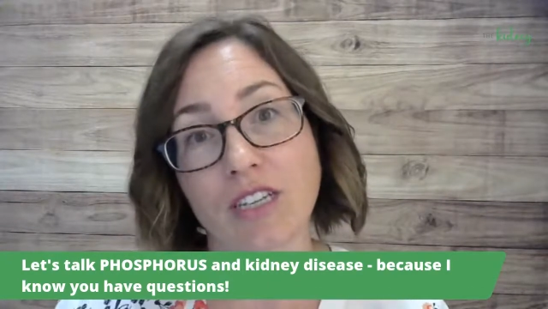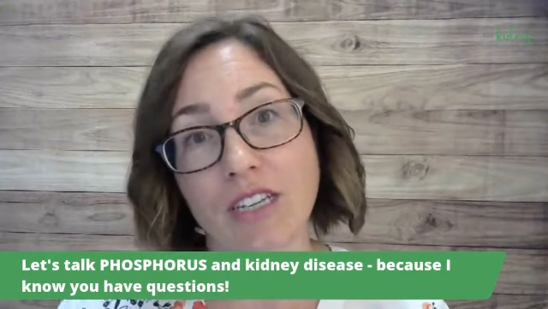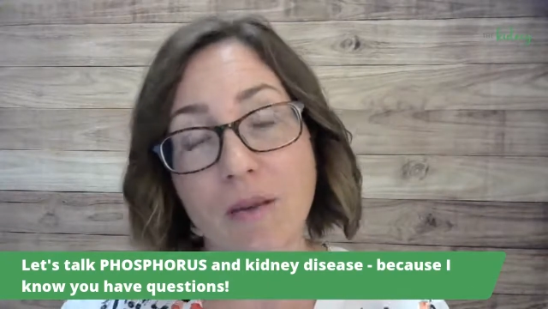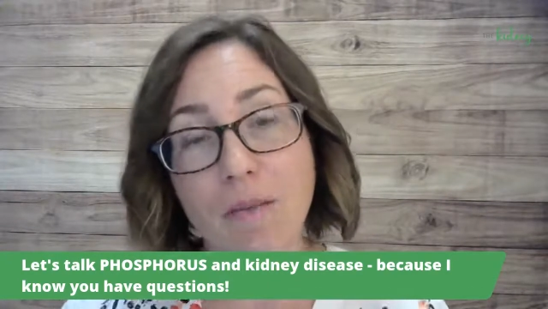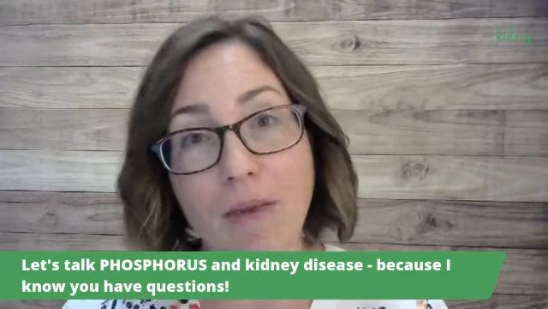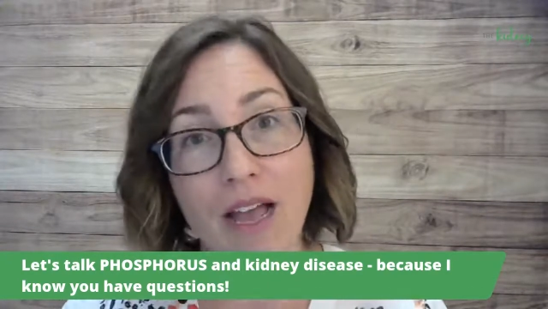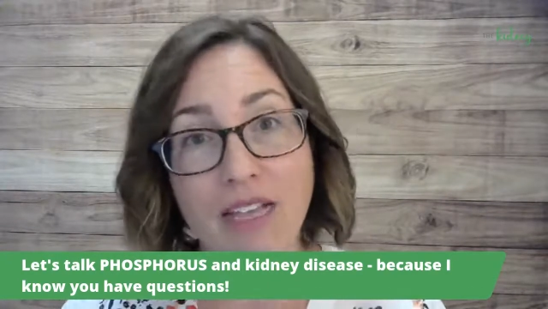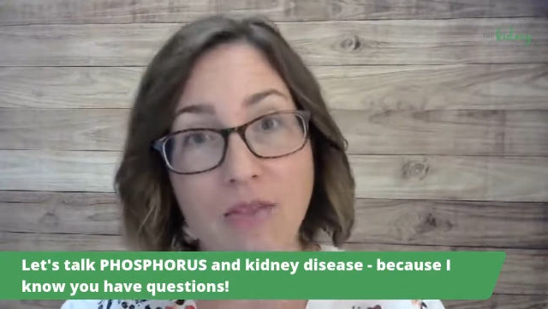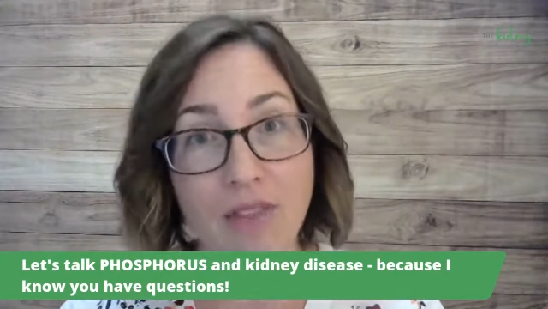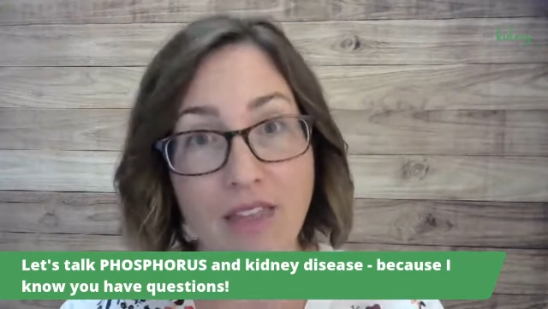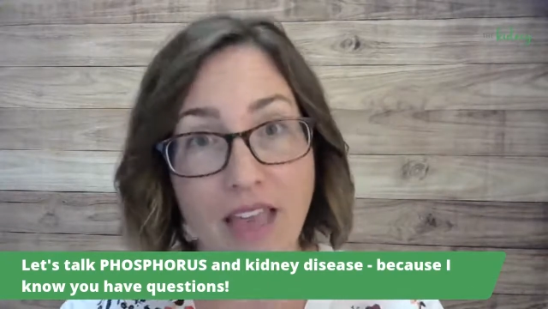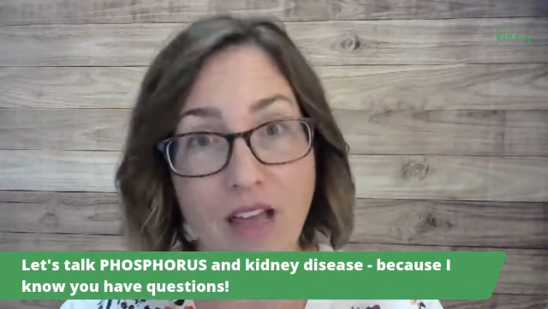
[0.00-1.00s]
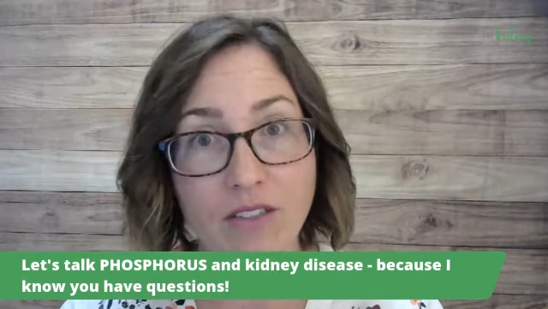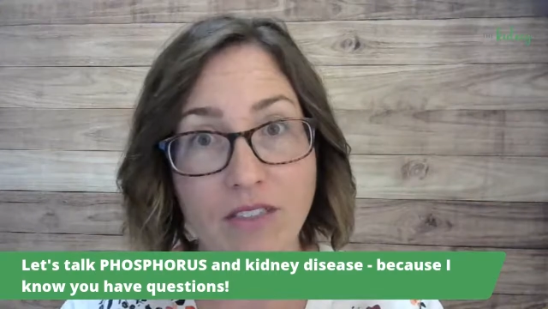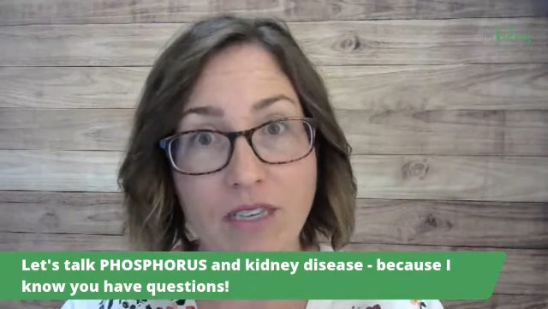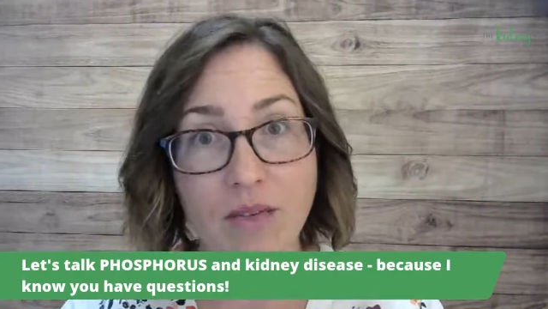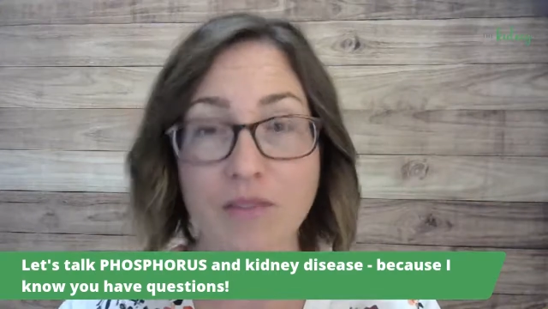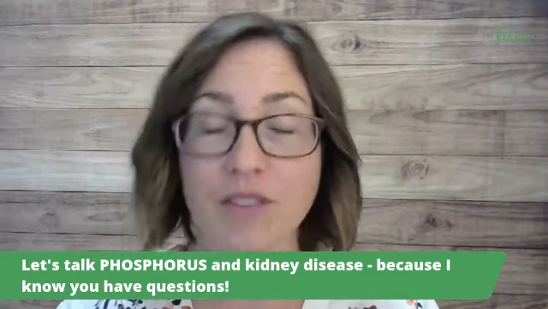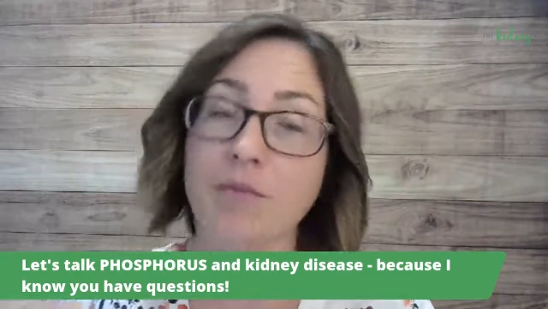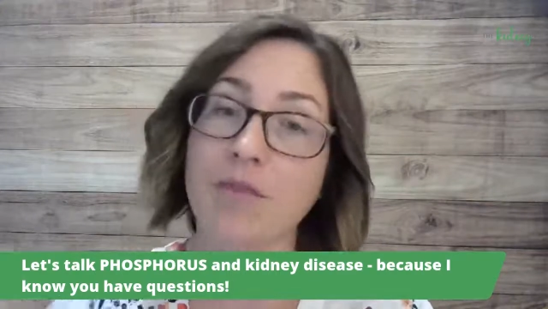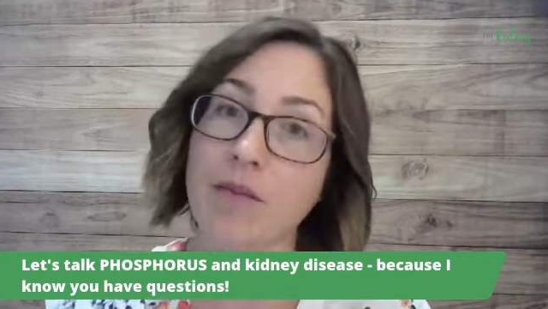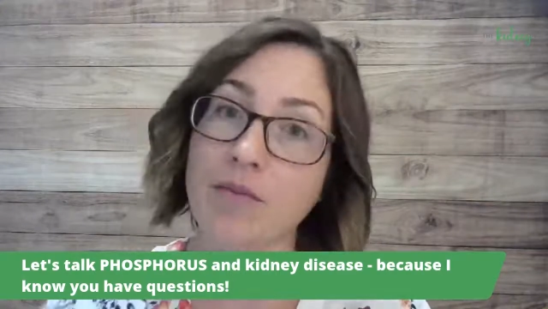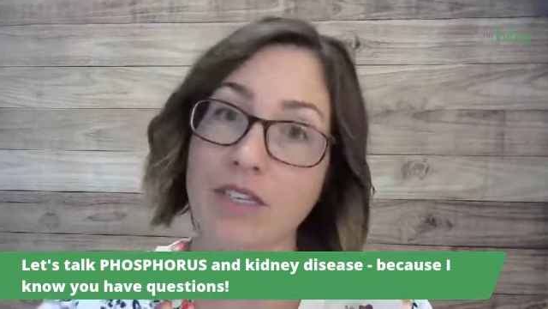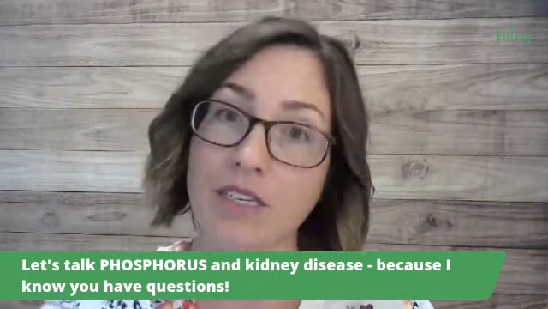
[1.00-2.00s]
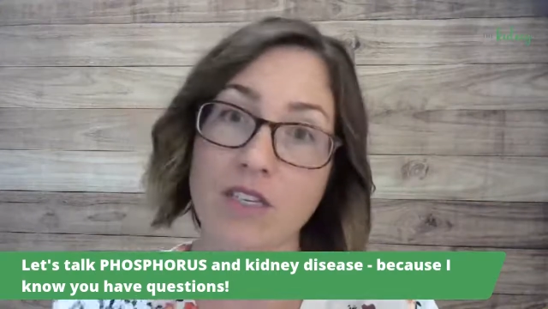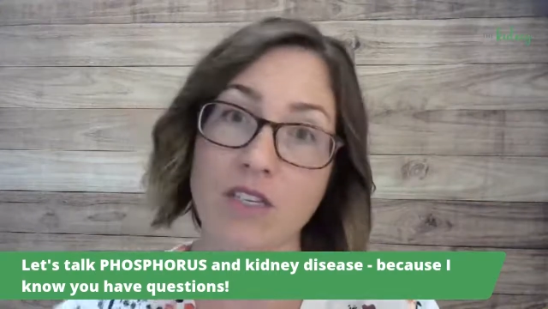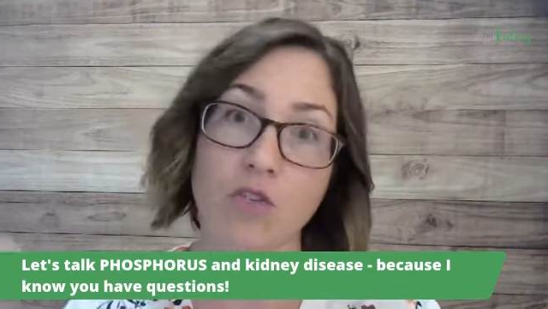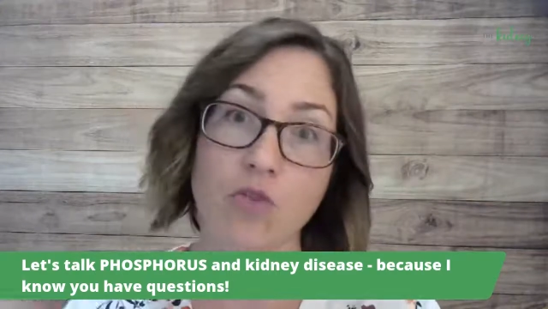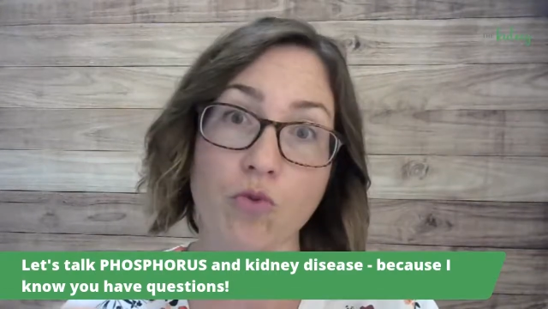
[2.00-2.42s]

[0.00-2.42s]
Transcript: combines with calcium. Sometimes it needs to